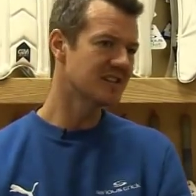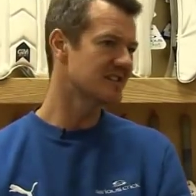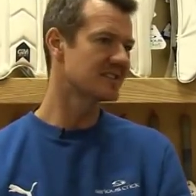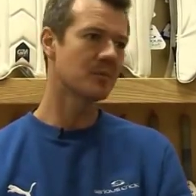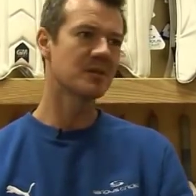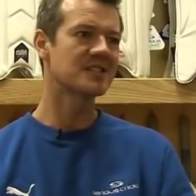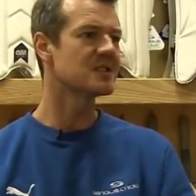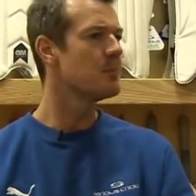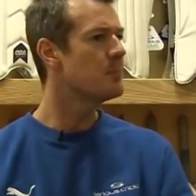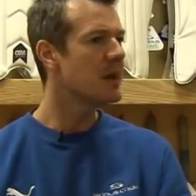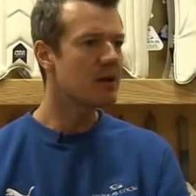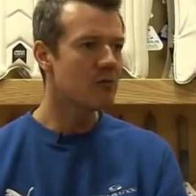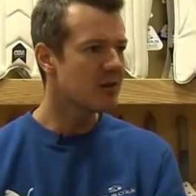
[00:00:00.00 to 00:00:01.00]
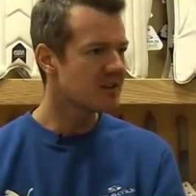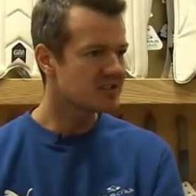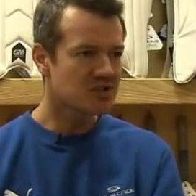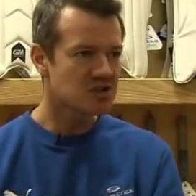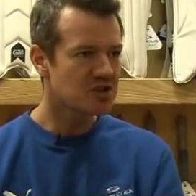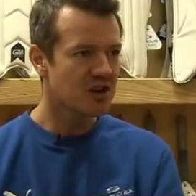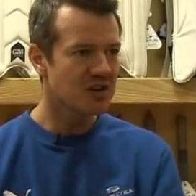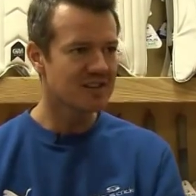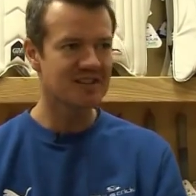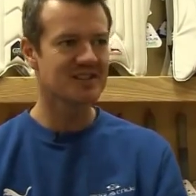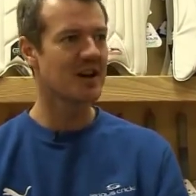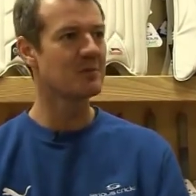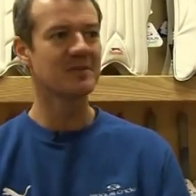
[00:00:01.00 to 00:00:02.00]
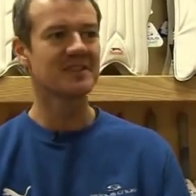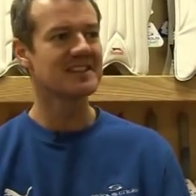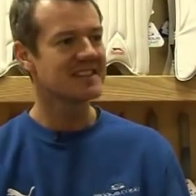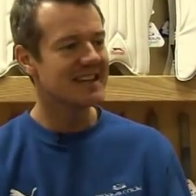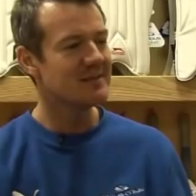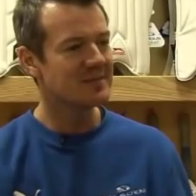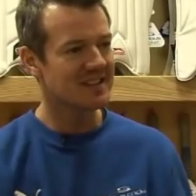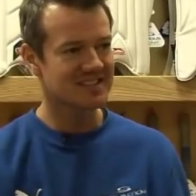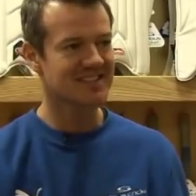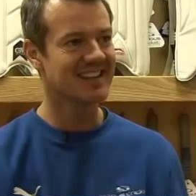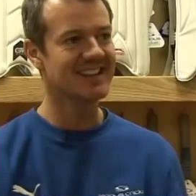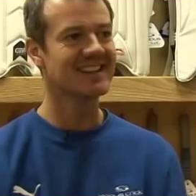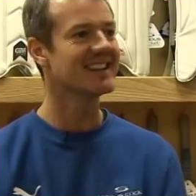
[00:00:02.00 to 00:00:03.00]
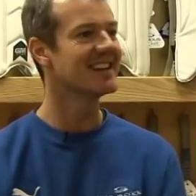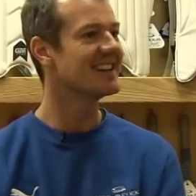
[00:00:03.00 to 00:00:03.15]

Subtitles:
to something that's a big risk shot at a time when the team doesn't need it